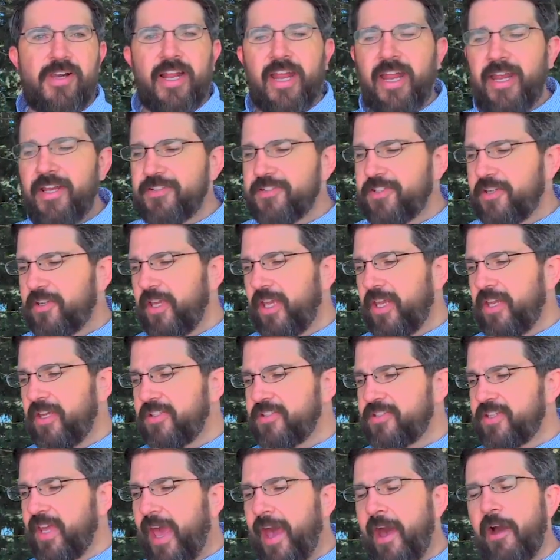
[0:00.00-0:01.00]
and
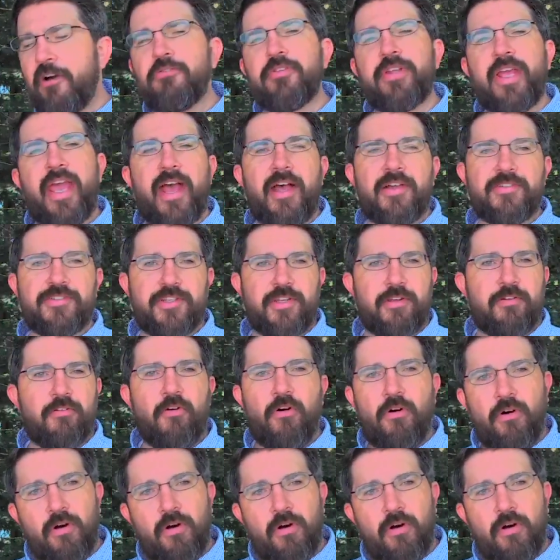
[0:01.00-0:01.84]
is outcasting